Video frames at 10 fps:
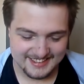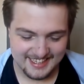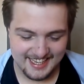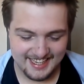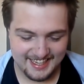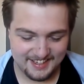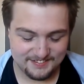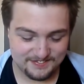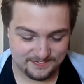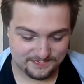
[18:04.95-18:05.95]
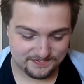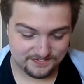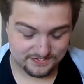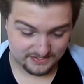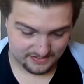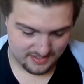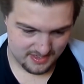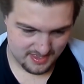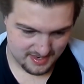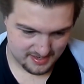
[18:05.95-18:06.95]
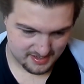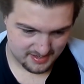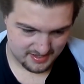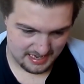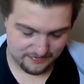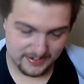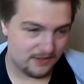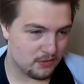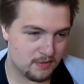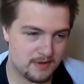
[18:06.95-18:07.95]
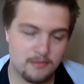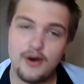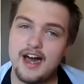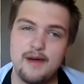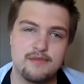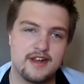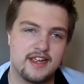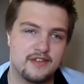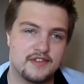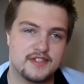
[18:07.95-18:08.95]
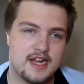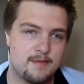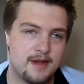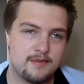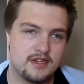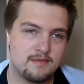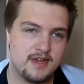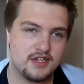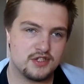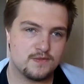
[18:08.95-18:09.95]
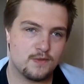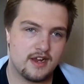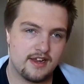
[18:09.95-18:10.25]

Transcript: um, I think it would have been more heartbreaking if the snap happened and May just wait.